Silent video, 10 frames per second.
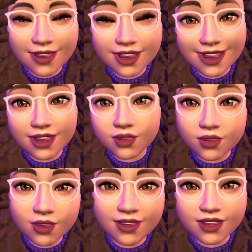Again, I don't
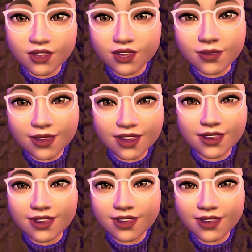know if that's just because
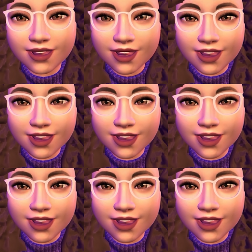this is like